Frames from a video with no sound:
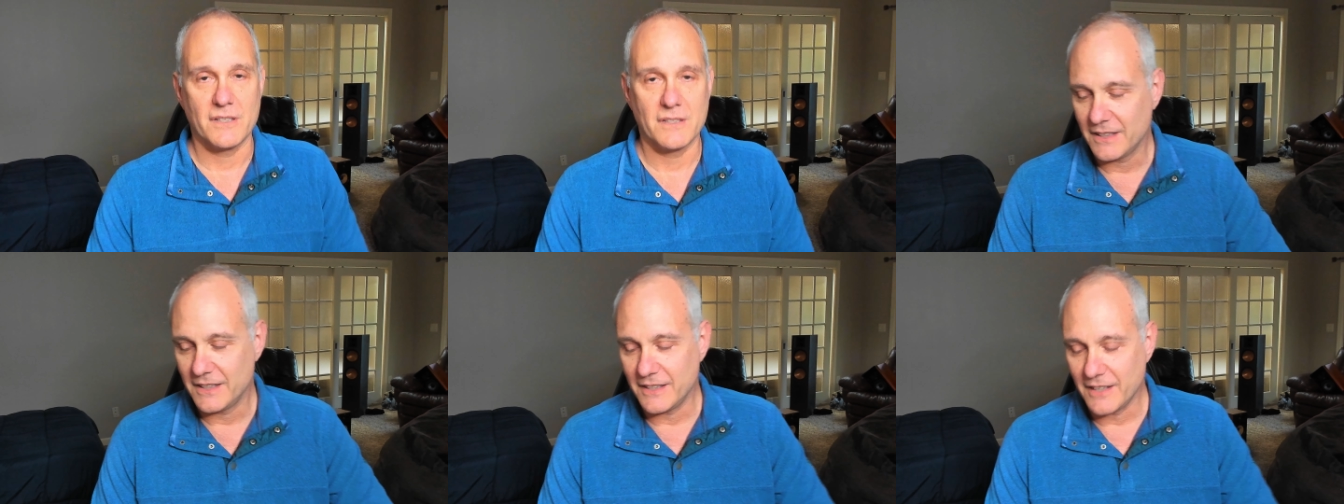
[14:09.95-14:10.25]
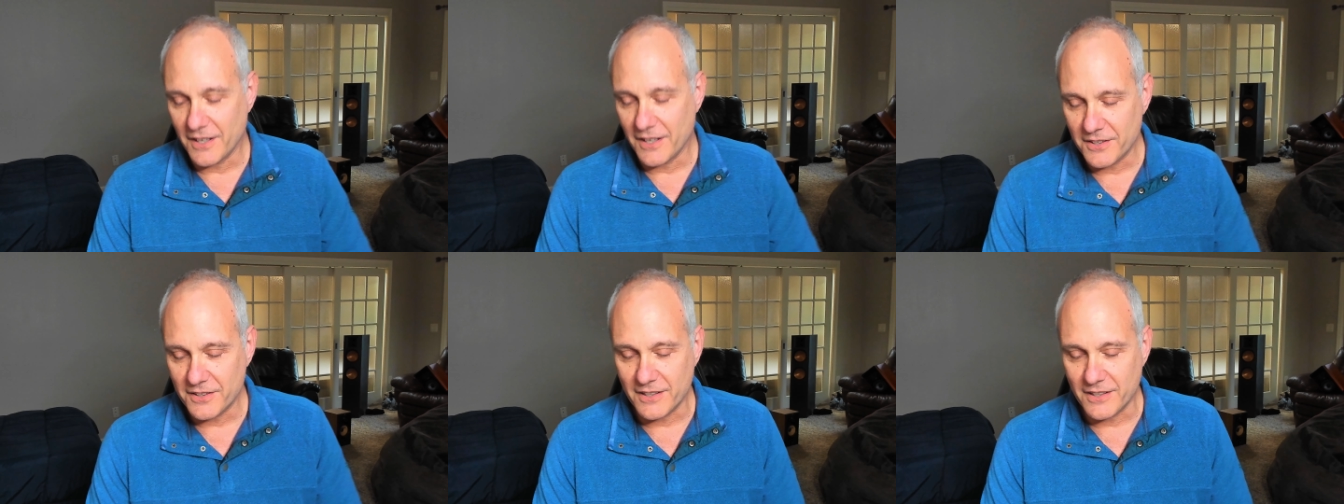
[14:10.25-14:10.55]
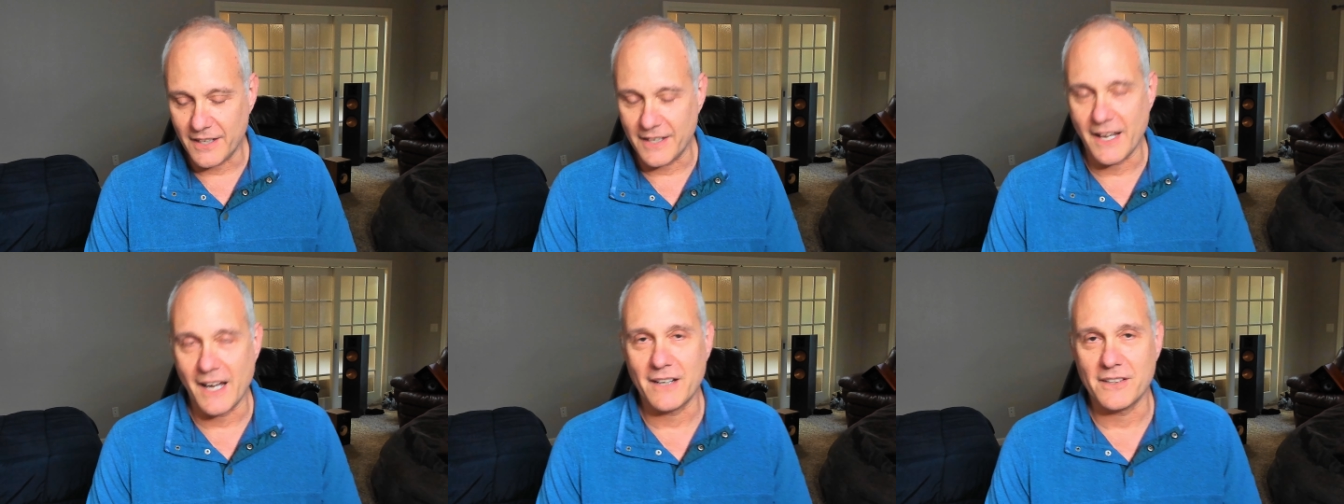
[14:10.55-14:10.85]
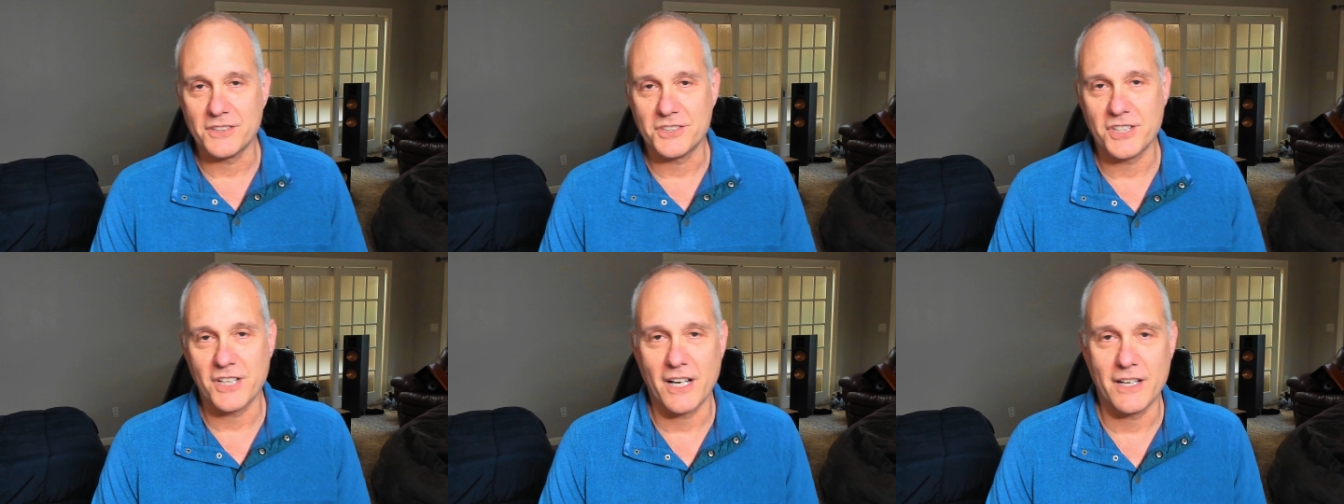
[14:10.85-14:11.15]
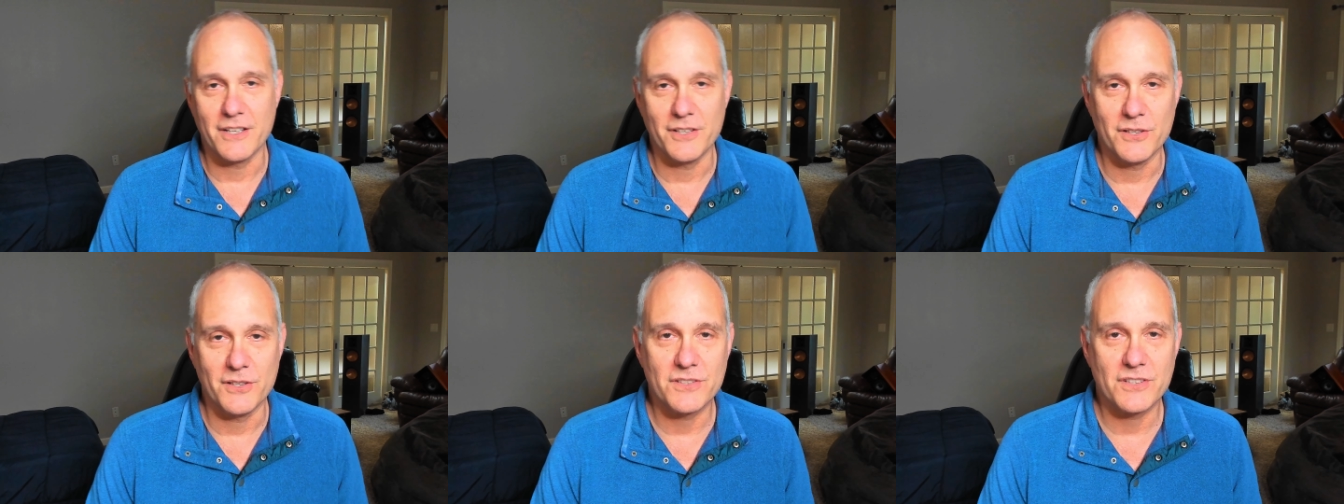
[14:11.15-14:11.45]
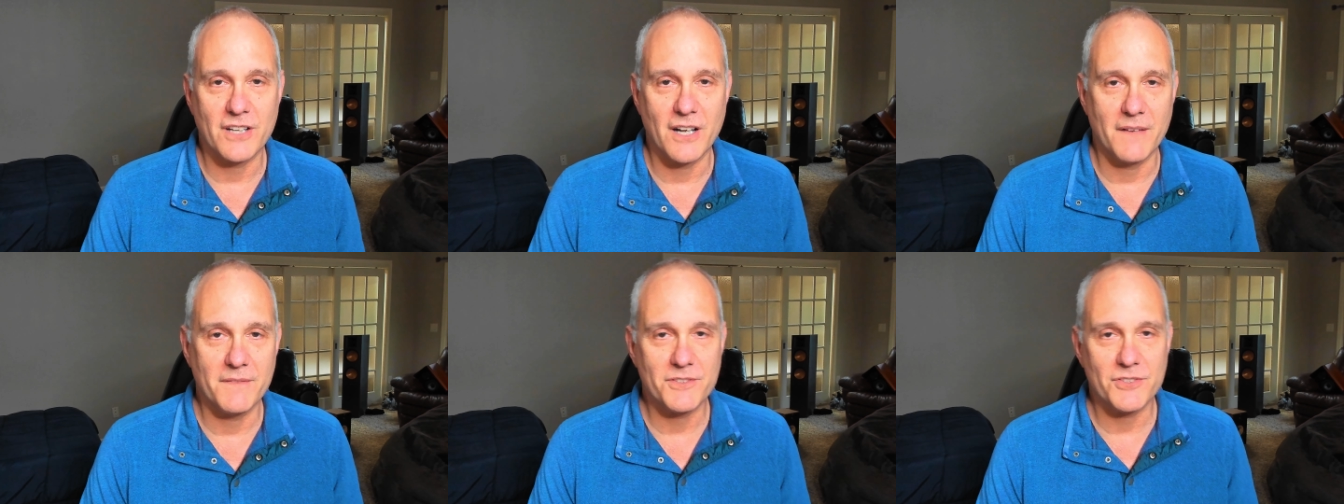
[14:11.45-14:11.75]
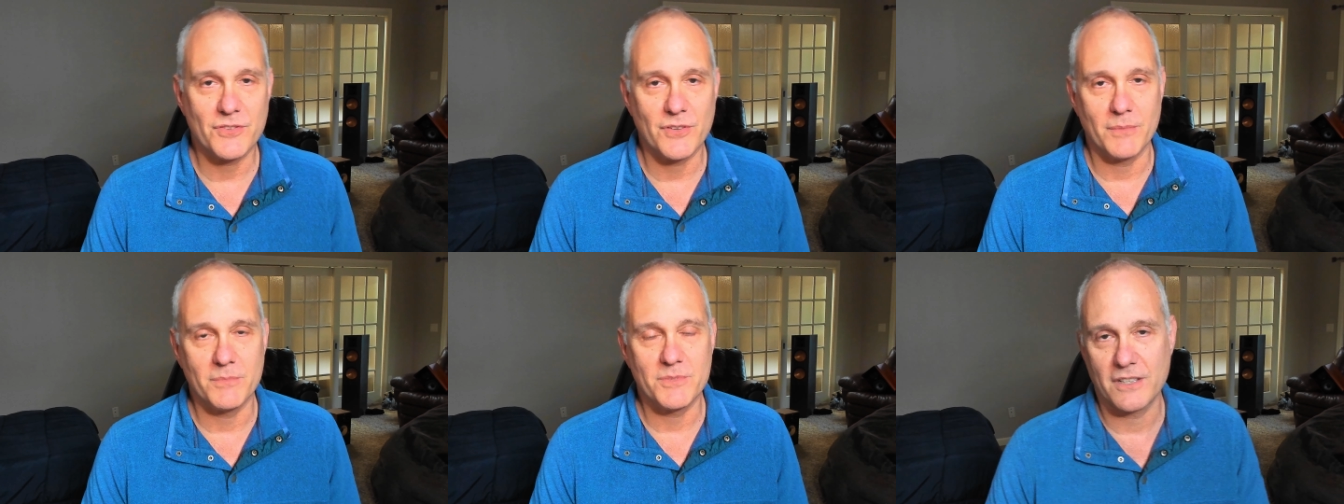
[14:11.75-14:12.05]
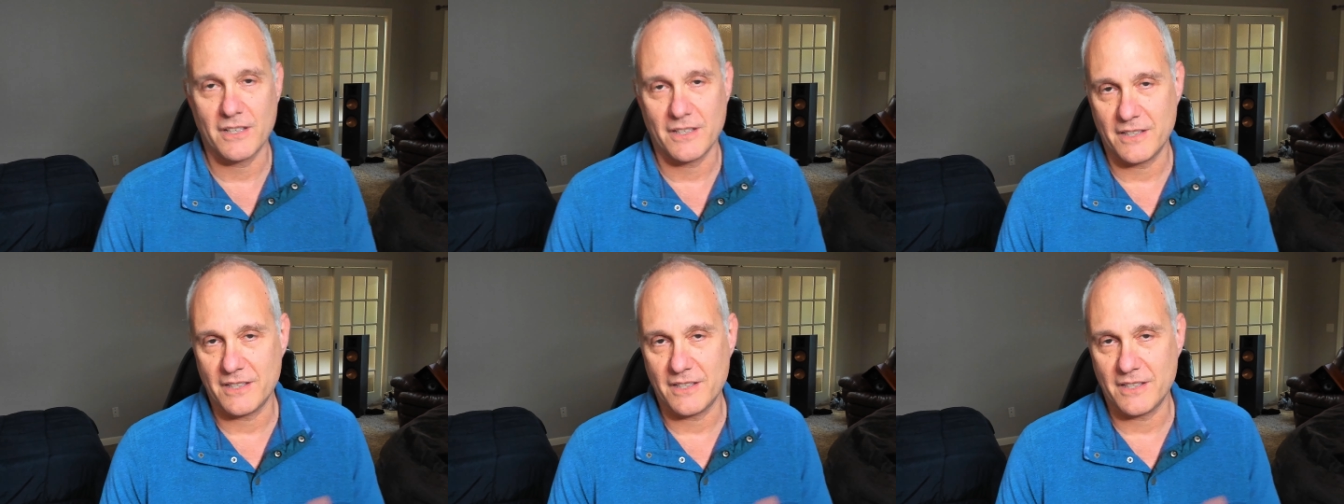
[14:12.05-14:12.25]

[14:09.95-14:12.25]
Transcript: The other analogy I use comes from